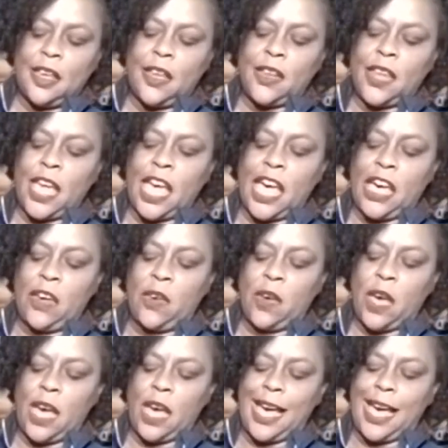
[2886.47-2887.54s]

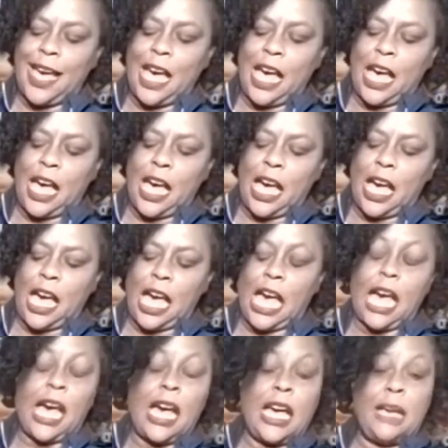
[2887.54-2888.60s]
Now,
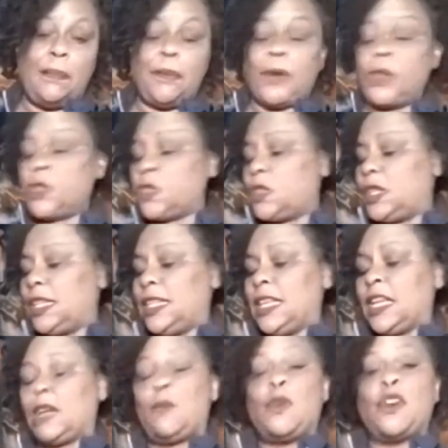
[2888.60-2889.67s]
I personally
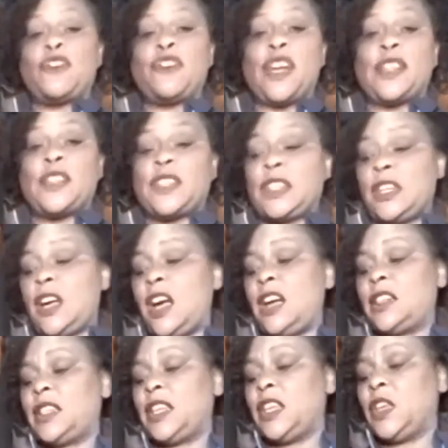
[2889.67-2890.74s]
like a more rustic
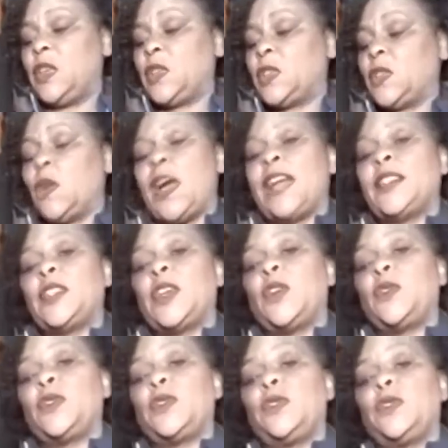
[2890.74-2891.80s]
cocktail, so I
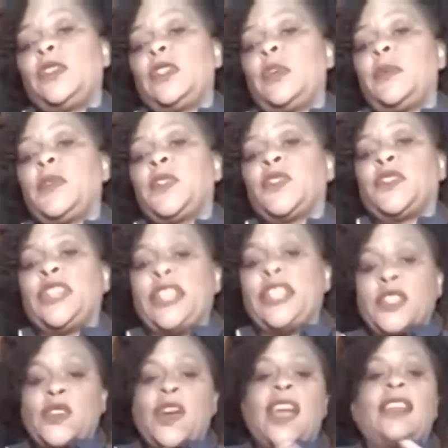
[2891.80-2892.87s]
don't do the double strain,
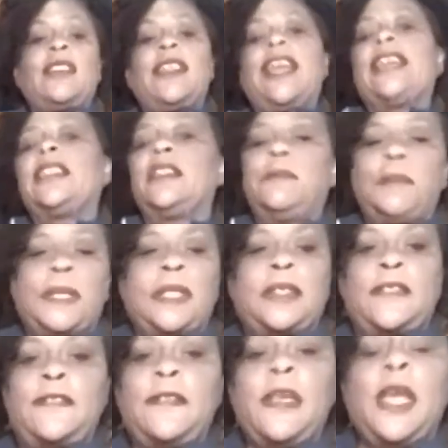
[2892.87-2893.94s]
so I like the bits
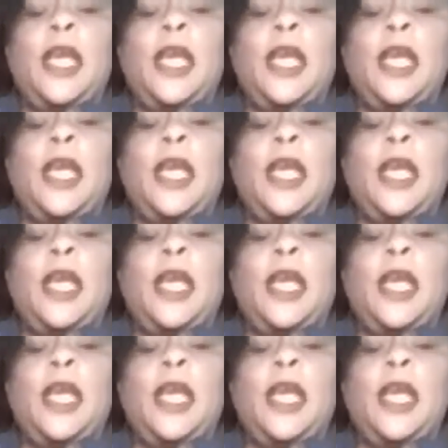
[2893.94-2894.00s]
of